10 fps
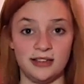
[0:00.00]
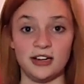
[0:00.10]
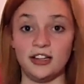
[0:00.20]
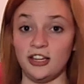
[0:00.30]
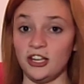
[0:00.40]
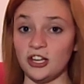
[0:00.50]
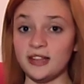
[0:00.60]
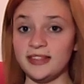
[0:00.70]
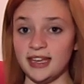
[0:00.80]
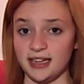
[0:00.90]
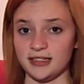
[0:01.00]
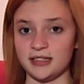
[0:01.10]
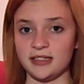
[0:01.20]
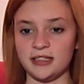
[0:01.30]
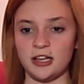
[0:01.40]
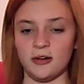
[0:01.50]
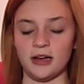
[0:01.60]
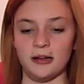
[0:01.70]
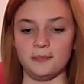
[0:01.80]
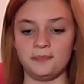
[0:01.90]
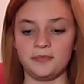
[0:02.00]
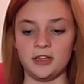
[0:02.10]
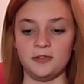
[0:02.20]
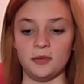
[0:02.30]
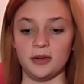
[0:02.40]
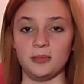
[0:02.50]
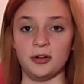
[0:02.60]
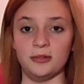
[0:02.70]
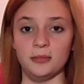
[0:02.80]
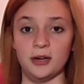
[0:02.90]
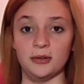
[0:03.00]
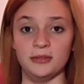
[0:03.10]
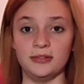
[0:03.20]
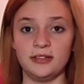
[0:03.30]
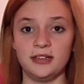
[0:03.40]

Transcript: are good things. So, if you want to moan, moan.